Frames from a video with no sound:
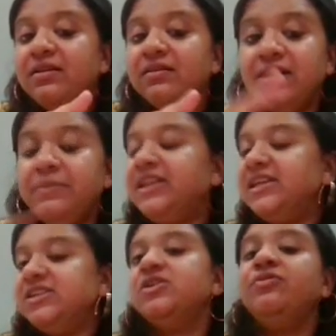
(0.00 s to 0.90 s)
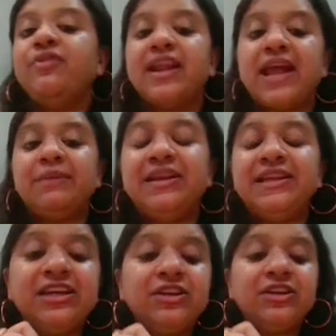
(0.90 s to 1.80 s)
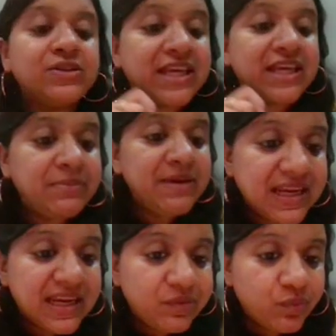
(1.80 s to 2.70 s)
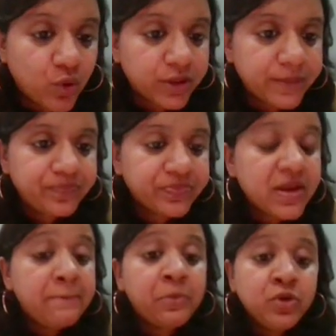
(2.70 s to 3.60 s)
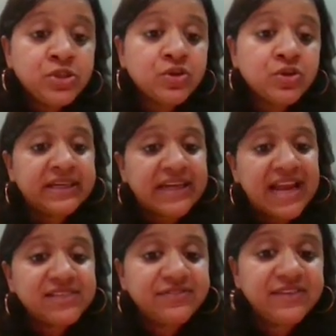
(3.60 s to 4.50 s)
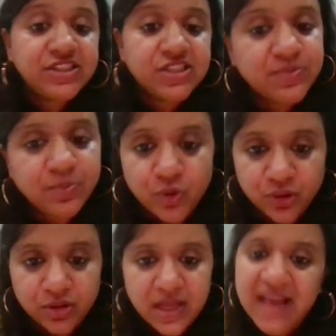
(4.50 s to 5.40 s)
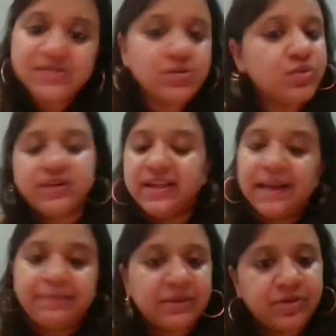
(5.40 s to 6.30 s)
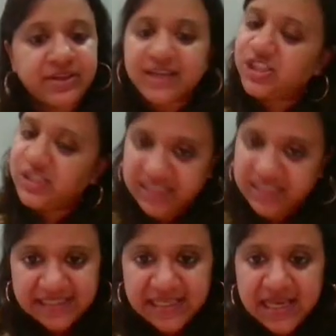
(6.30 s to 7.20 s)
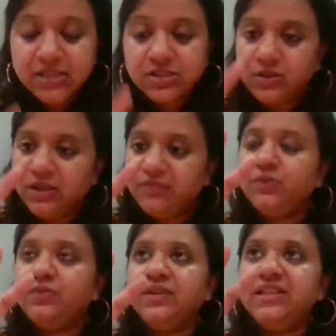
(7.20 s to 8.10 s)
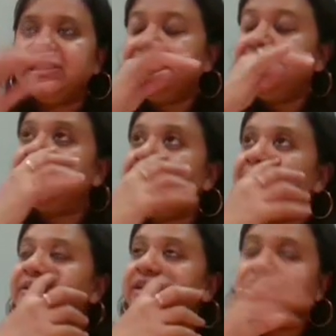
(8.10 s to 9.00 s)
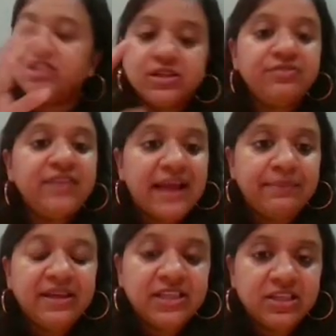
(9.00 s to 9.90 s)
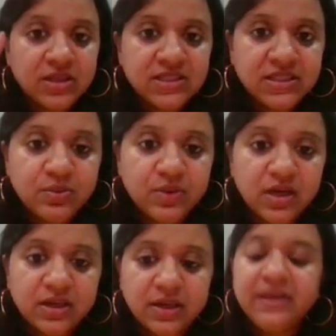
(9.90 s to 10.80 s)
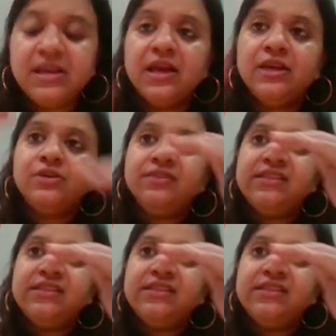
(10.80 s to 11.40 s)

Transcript: limitation of liability clause can be invoked. Most contracts features both as overlapping protection. Yes, so if you will see a limitation of liability clause in the agreement, you will